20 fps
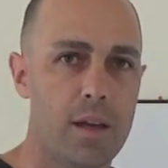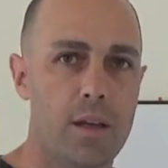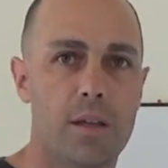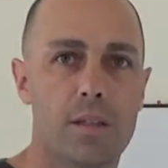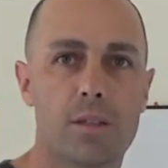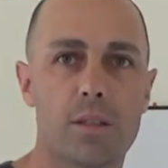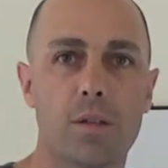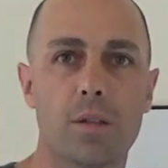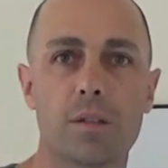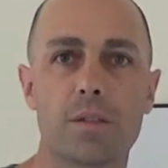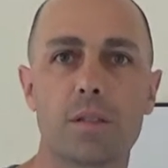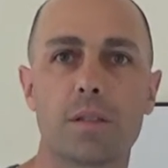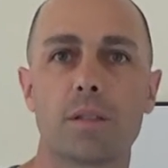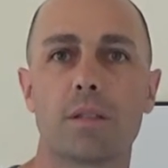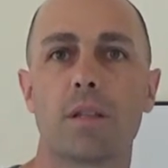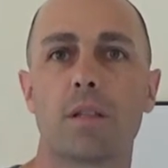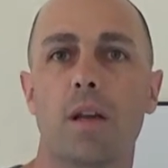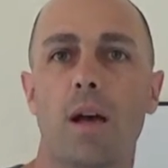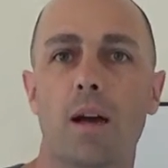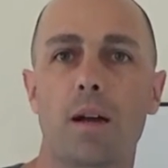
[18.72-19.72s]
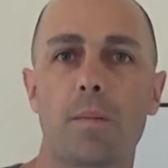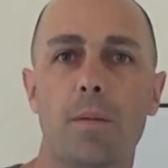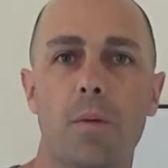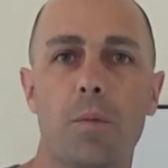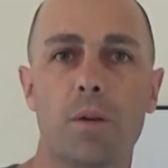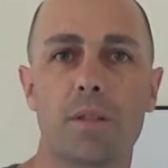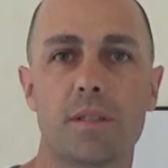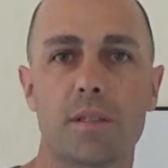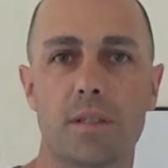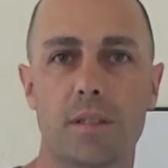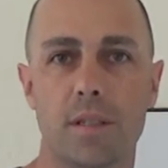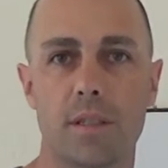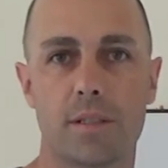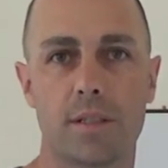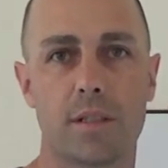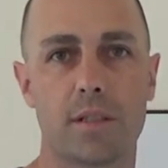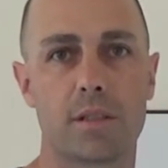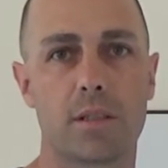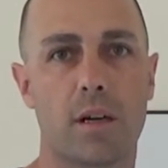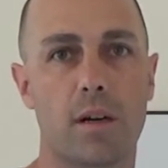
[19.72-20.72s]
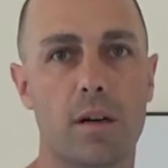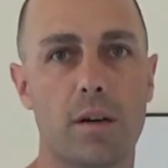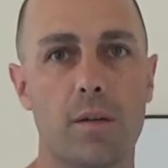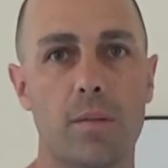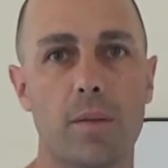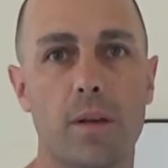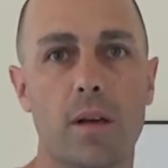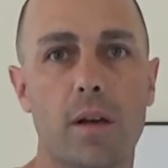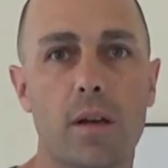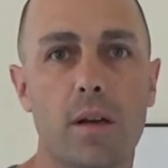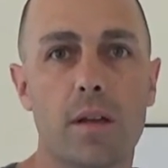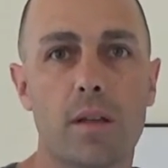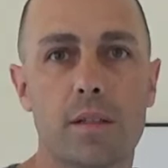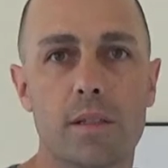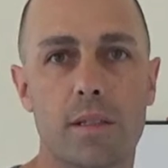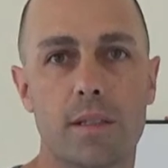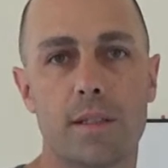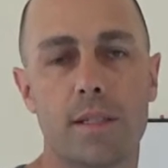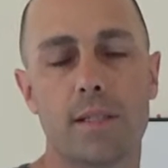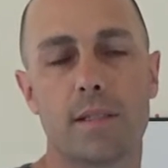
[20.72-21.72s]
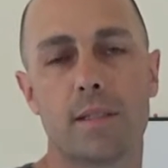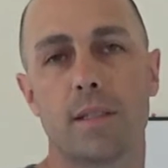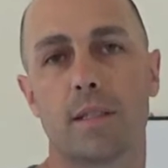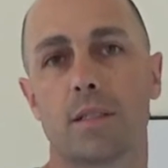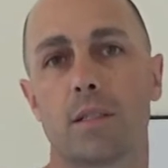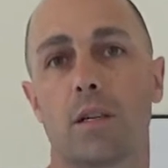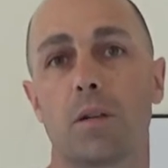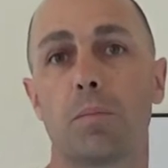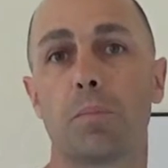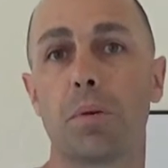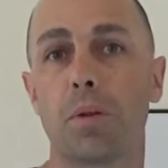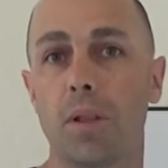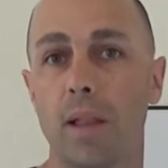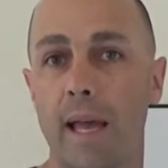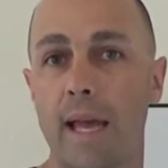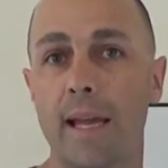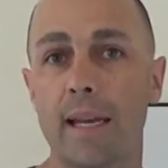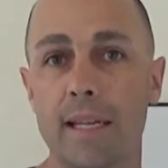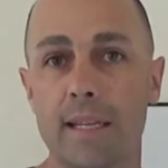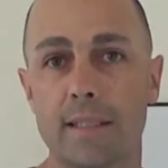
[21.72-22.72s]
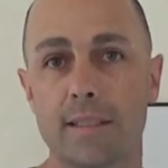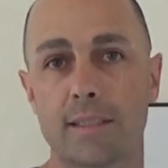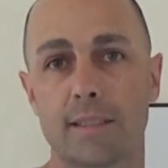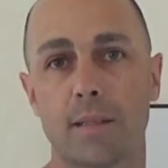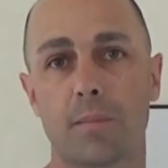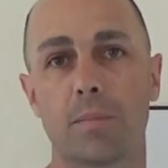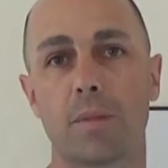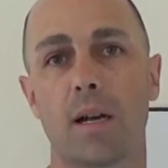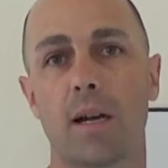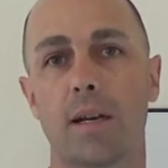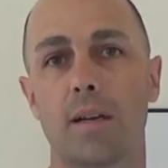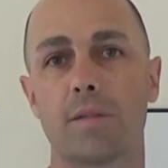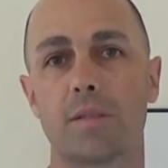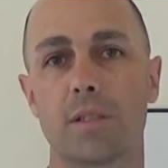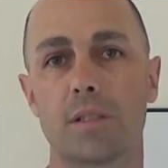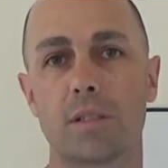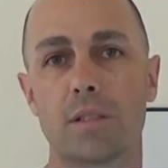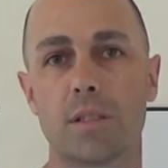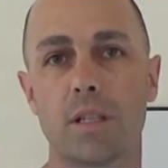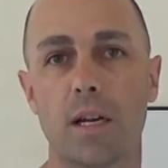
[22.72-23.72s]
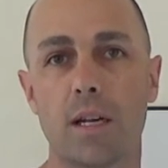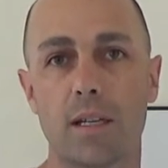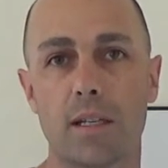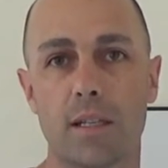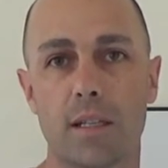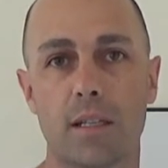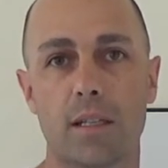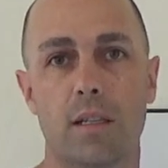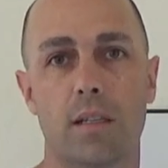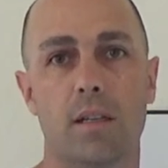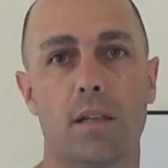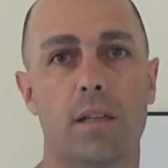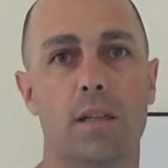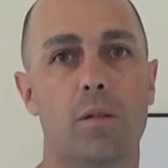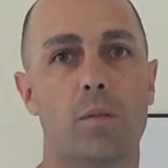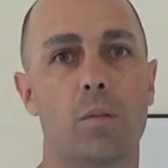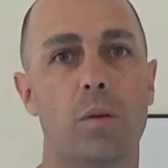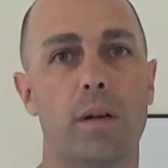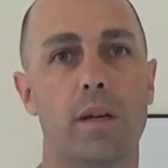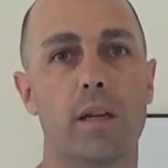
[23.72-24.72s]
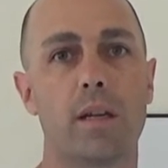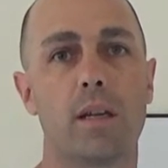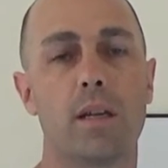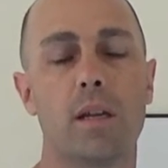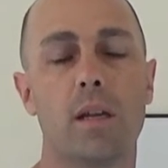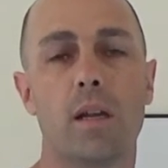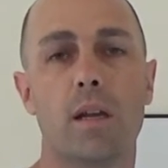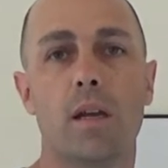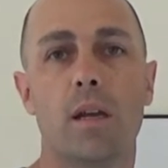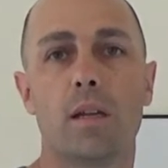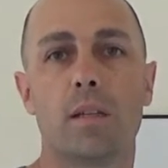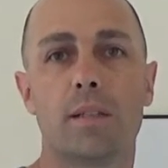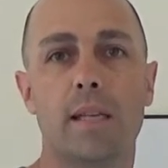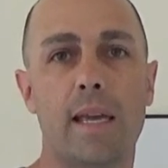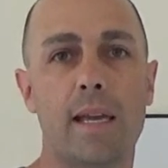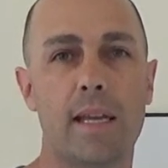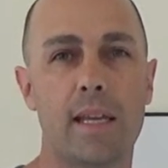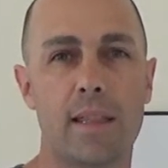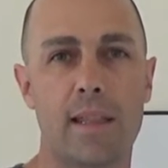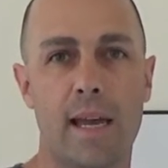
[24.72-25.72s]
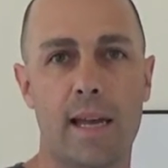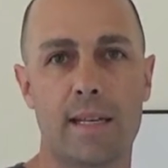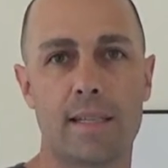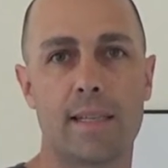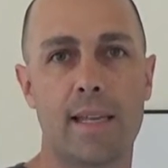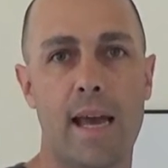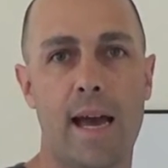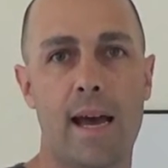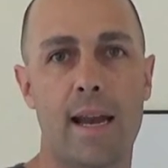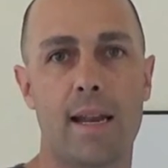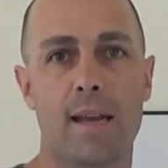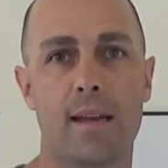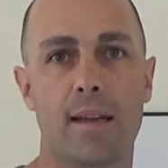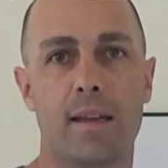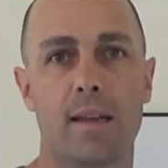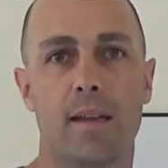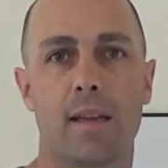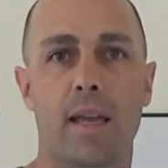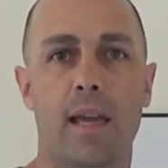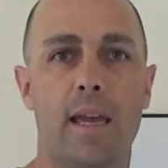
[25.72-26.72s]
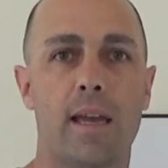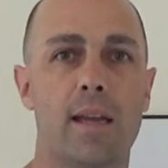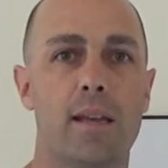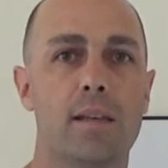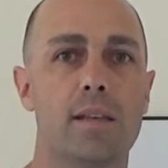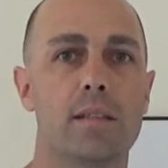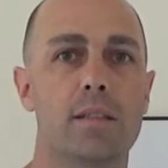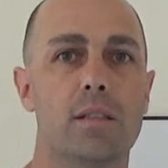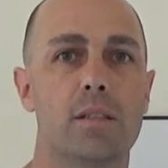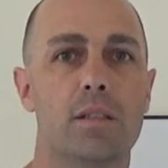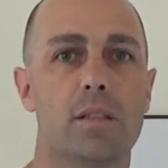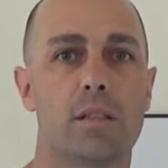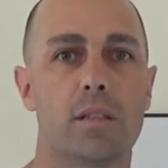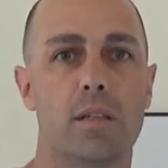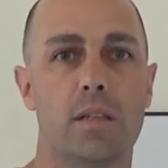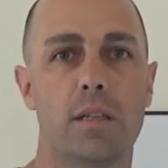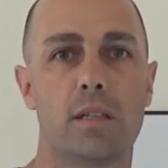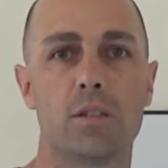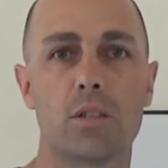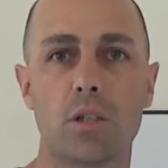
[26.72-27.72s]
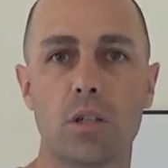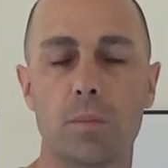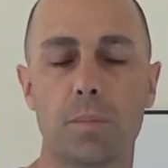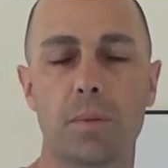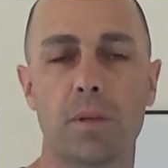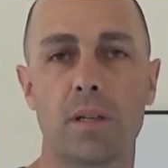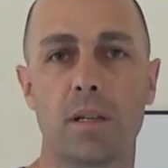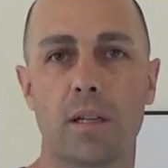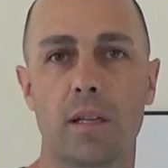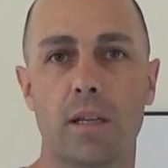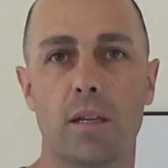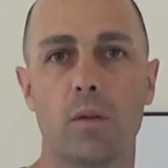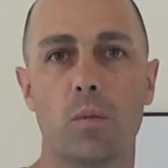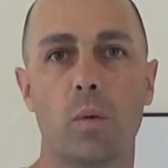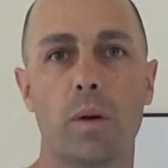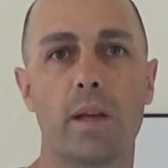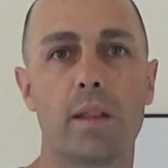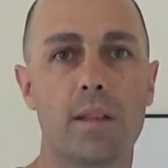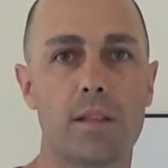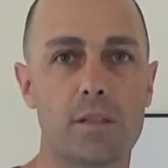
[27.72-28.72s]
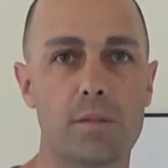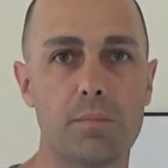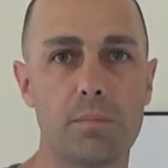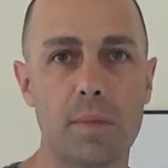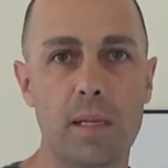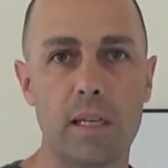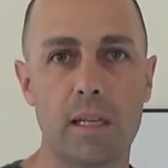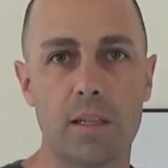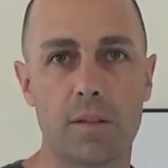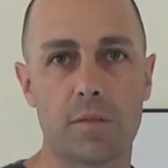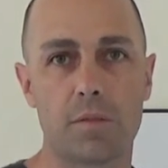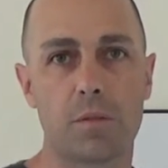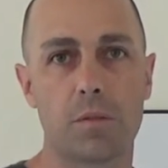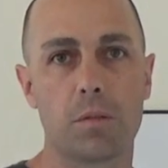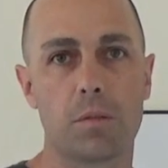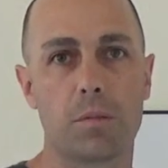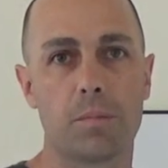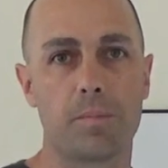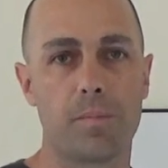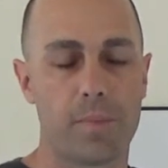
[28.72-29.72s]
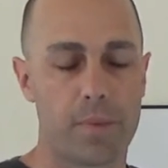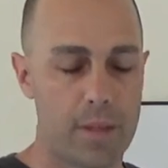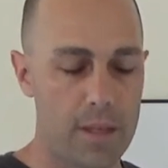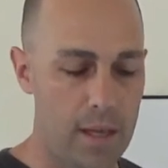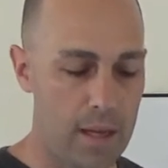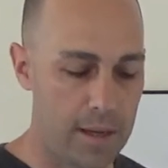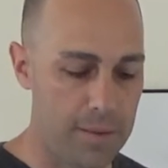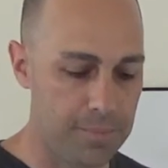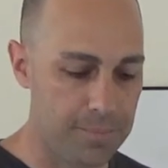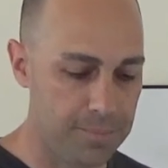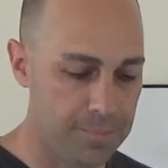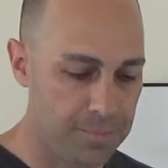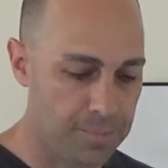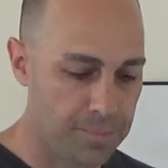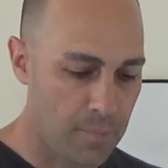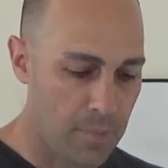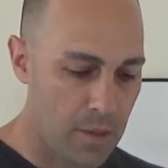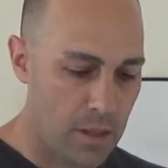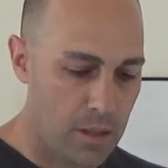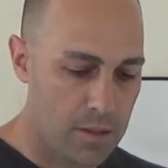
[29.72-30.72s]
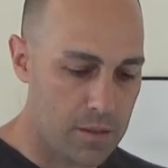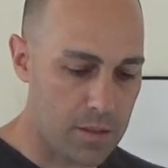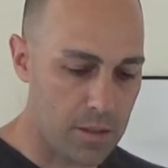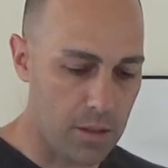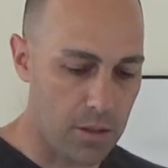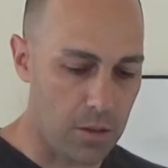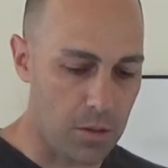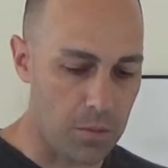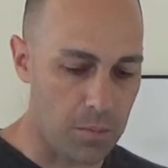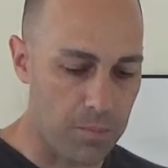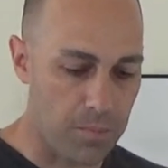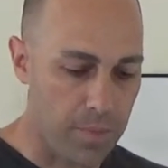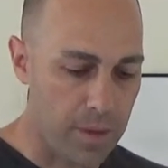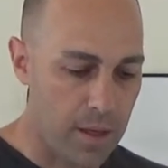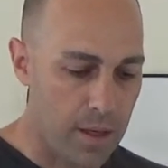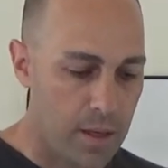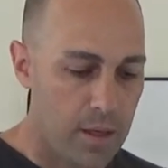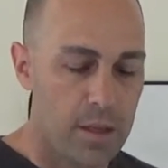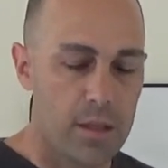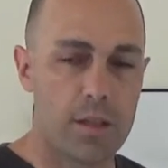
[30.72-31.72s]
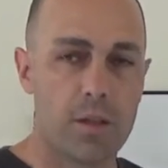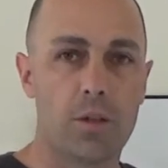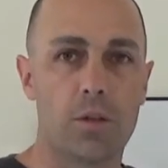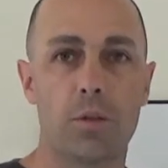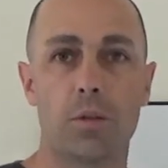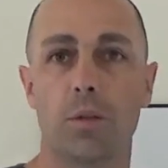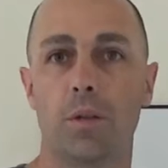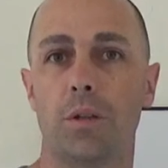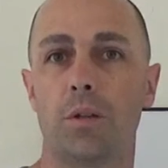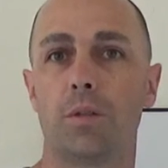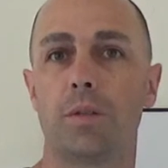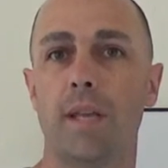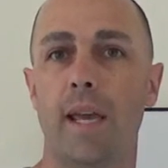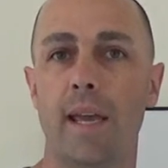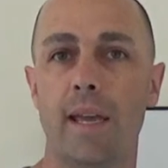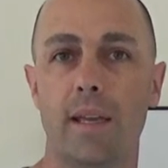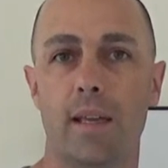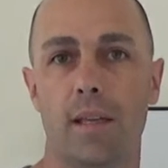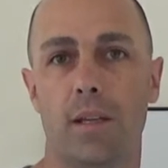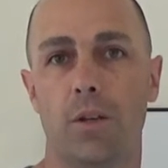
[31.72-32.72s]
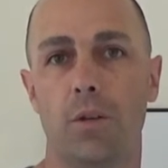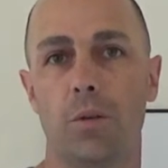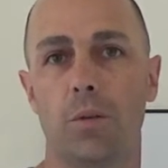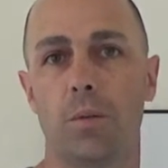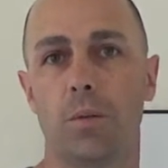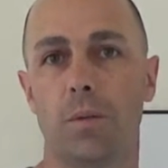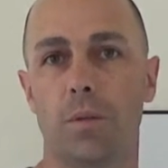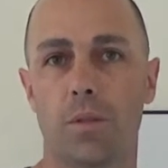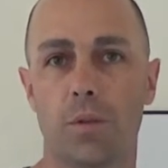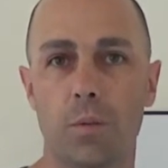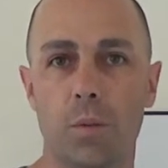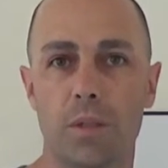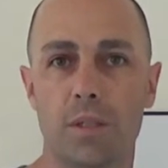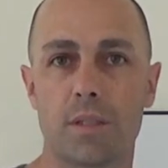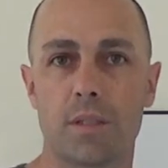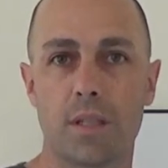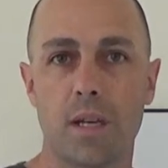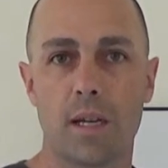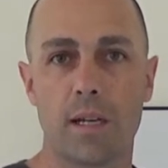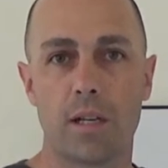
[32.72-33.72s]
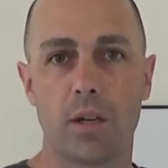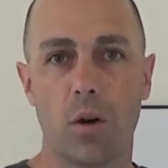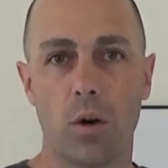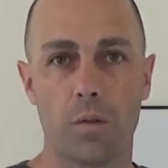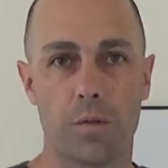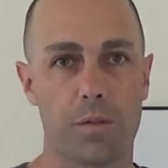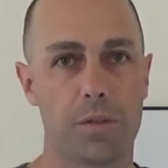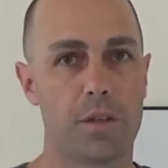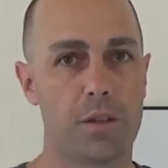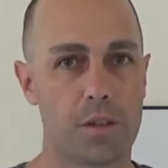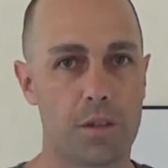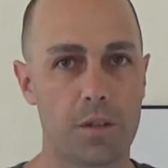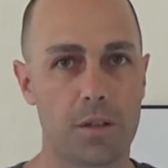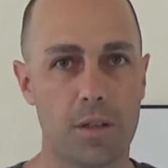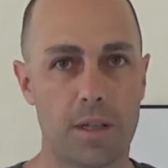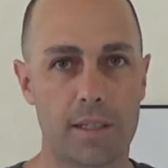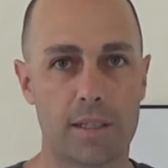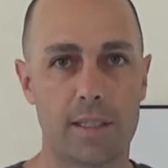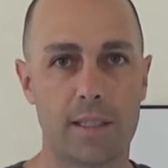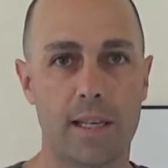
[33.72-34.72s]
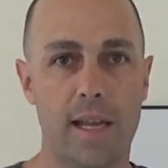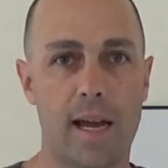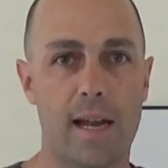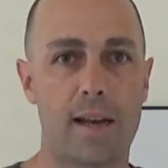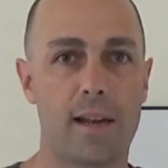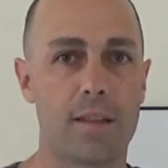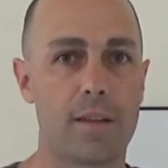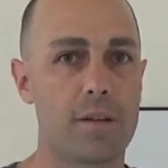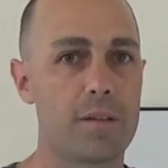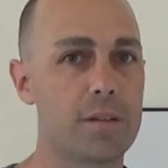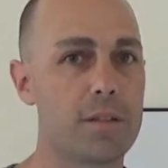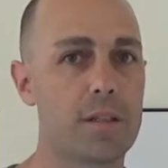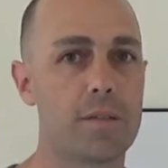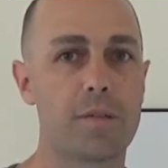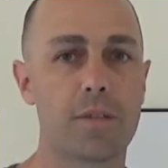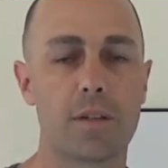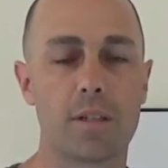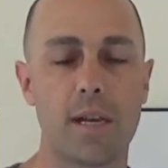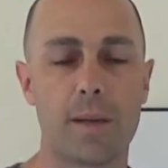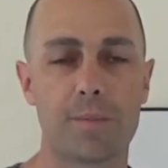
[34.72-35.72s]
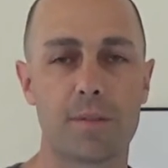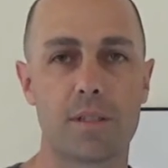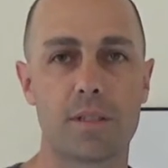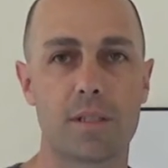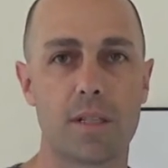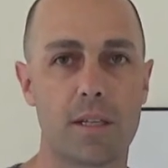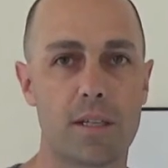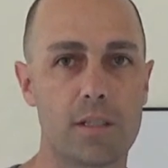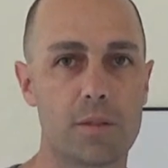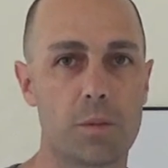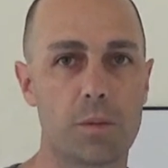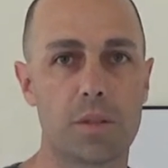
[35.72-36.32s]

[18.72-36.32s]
So let's talk about what statistics are. Statistics are planning some kind of study, in a way, taking that data and interpreting it in a way that's meaningful, okay? So through a study, hopefully you're collecting data. Now, there are different types of studies.